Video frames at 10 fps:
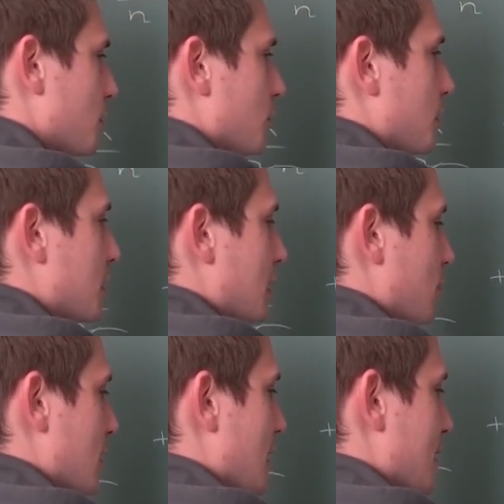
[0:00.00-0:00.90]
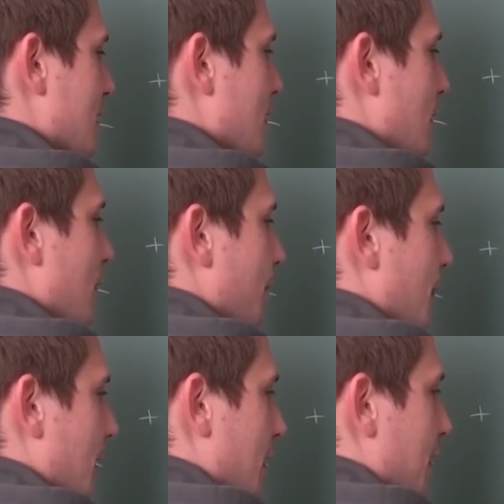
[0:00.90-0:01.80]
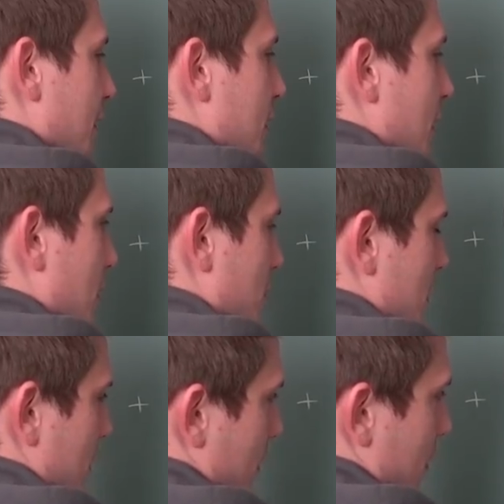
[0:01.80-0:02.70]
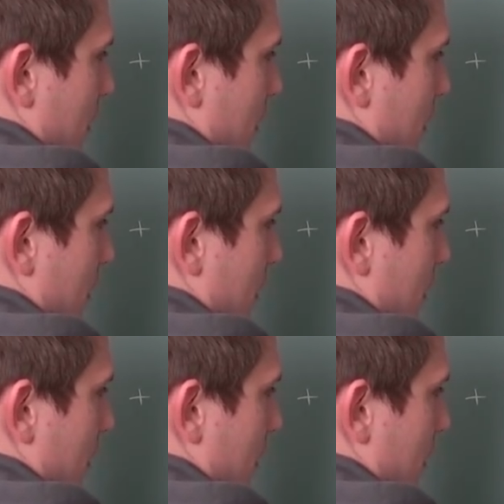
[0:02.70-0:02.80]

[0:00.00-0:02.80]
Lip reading: So this gives us n times